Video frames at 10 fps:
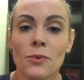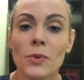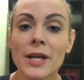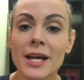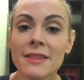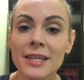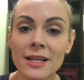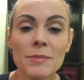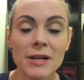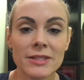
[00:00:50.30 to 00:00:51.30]
When I
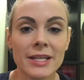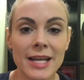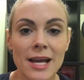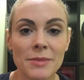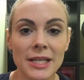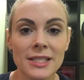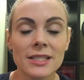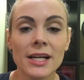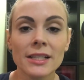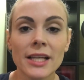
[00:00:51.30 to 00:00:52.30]
think about
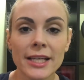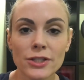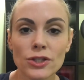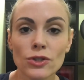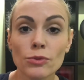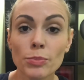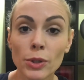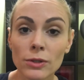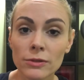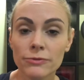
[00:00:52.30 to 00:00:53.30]
dynamics, I like to
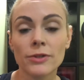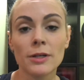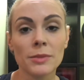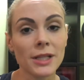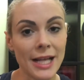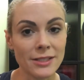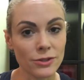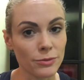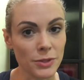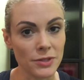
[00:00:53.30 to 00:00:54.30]
pull from
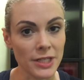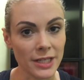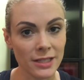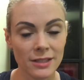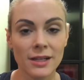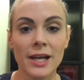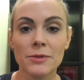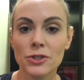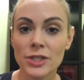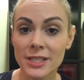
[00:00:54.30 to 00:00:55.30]
classical music. I
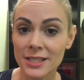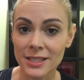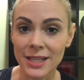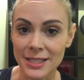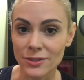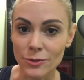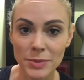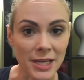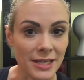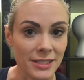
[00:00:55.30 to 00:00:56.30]
was trained as a classical
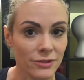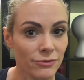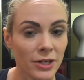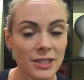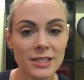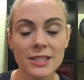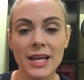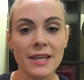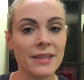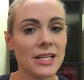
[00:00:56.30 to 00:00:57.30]
pianist first,
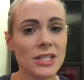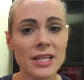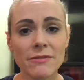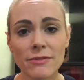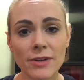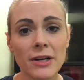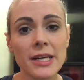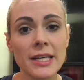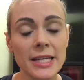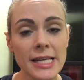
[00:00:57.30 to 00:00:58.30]
and they just have a
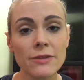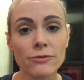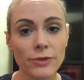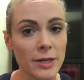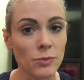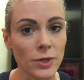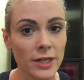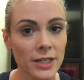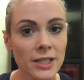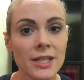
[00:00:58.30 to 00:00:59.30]
very neat
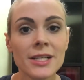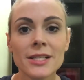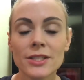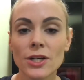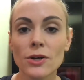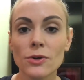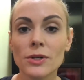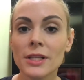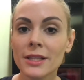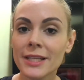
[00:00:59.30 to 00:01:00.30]
framework.
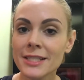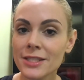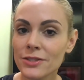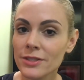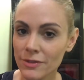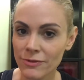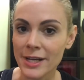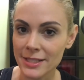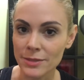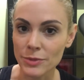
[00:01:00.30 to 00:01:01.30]
So let's
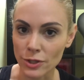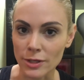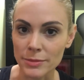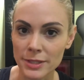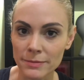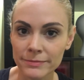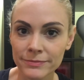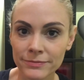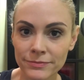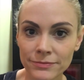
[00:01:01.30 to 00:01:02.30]
define some terms.
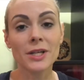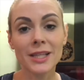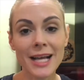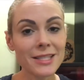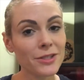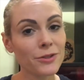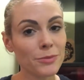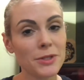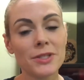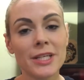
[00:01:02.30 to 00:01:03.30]
Classical
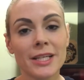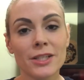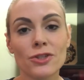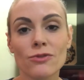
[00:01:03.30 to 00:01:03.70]
music